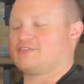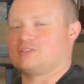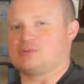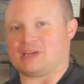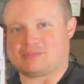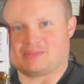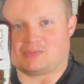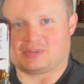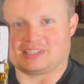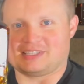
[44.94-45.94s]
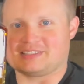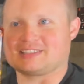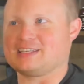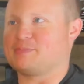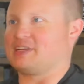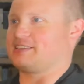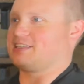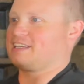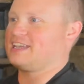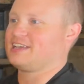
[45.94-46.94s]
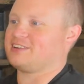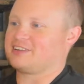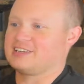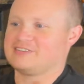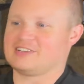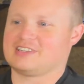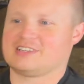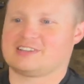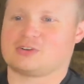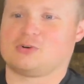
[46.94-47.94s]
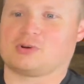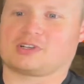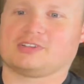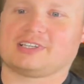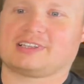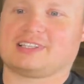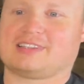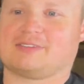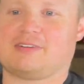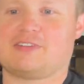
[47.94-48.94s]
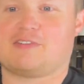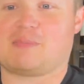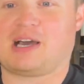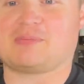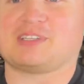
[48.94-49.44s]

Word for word: you empty one of these, keep it as a decanter, even the cork. Look at that thing. We haven't even popped it